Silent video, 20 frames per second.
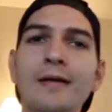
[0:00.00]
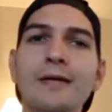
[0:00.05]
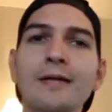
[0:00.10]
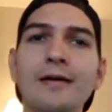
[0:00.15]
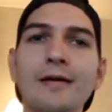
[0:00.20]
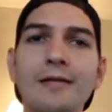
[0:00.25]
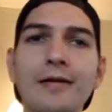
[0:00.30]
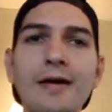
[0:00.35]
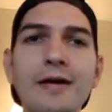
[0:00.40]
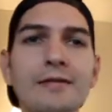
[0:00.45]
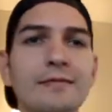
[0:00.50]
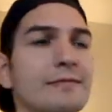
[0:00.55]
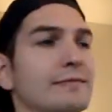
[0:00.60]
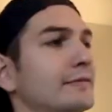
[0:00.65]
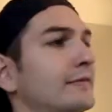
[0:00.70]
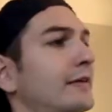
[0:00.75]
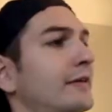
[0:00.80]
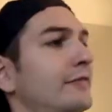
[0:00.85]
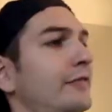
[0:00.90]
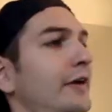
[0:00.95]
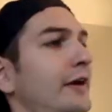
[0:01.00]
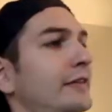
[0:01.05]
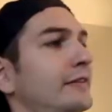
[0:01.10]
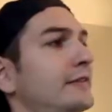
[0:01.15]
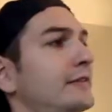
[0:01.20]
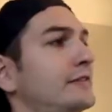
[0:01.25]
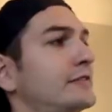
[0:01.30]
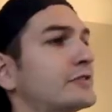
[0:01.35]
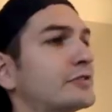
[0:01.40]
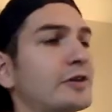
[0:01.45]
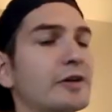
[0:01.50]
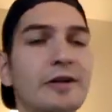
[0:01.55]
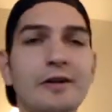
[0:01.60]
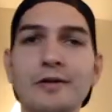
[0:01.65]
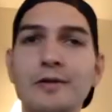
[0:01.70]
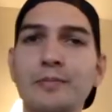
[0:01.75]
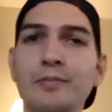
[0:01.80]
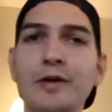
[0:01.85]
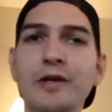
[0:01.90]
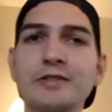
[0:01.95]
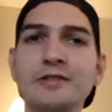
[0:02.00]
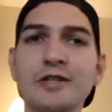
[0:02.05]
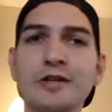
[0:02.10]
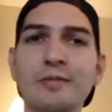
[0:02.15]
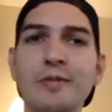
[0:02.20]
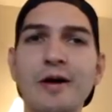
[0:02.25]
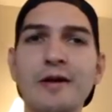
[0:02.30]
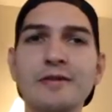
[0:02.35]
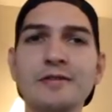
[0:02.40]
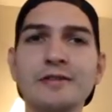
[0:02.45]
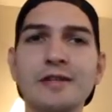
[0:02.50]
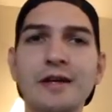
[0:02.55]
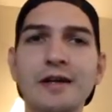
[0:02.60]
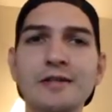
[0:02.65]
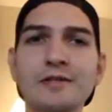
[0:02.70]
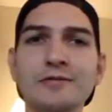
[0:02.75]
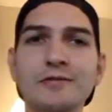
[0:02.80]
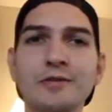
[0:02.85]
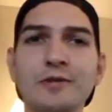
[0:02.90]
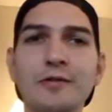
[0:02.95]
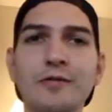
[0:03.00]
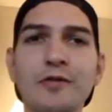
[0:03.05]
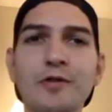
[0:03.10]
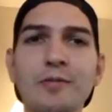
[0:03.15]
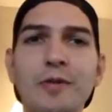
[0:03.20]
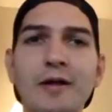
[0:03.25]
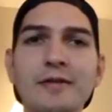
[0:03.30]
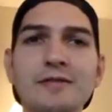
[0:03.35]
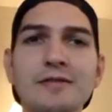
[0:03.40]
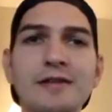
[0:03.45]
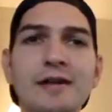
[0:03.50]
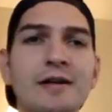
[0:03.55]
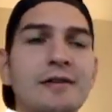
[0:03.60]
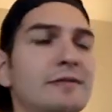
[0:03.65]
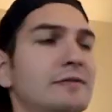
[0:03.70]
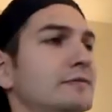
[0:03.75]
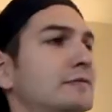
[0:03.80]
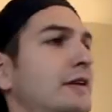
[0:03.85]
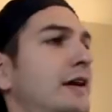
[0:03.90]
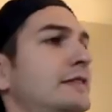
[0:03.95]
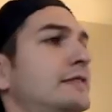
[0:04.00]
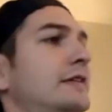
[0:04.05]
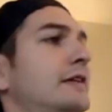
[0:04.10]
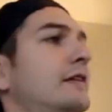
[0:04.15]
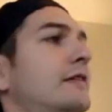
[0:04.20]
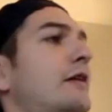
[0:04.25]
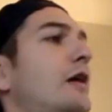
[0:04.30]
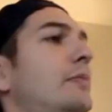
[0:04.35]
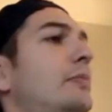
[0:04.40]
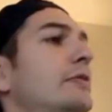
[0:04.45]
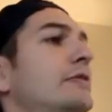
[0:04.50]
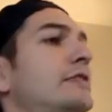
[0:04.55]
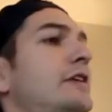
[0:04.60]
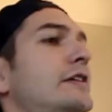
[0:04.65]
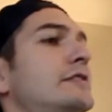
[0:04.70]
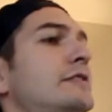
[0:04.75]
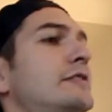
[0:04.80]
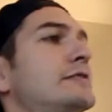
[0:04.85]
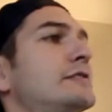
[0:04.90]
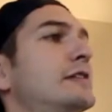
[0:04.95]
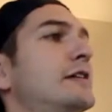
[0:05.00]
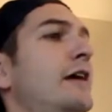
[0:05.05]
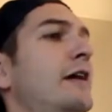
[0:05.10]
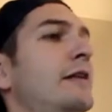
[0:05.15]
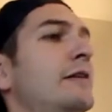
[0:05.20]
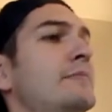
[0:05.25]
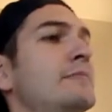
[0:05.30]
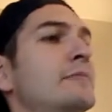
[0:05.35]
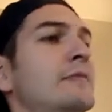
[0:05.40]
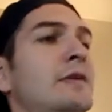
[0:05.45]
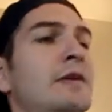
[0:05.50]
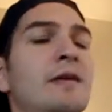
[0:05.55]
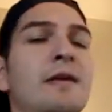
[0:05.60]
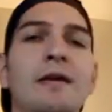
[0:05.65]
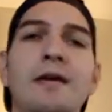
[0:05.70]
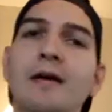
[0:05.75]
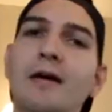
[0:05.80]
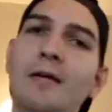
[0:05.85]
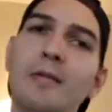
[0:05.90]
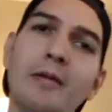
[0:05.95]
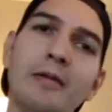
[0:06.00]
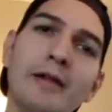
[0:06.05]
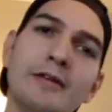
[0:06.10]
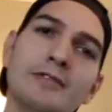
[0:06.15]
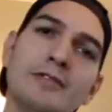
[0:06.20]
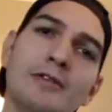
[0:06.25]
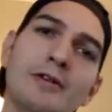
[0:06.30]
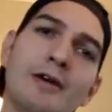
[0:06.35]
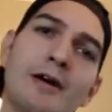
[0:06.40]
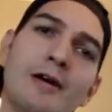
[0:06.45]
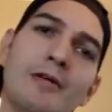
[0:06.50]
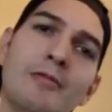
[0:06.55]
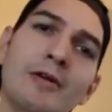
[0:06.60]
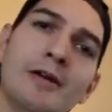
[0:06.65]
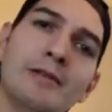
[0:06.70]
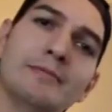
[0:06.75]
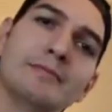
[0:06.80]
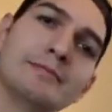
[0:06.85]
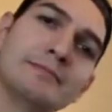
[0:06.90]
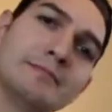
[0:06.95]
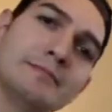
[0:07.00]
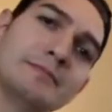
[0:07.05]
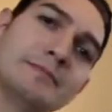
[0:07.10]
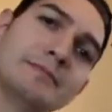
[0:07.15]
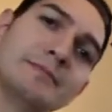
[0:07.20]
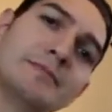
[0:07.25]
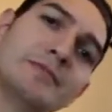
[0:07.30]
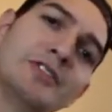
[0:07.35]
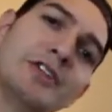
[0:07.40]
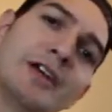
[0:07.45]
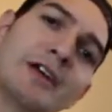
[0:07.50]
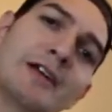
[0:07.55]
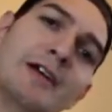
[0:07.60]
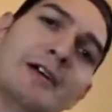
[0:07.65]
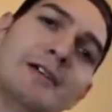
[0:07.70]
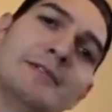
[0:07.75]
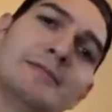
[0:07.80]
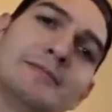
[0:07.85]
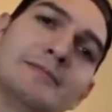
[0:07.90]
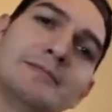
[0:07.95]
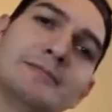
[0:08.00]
Alright, I've had these Trigger Beat Schillmeier skates for a few months now. Got to get a couple sessions in on them, and I want to let you know how it went. Check it out.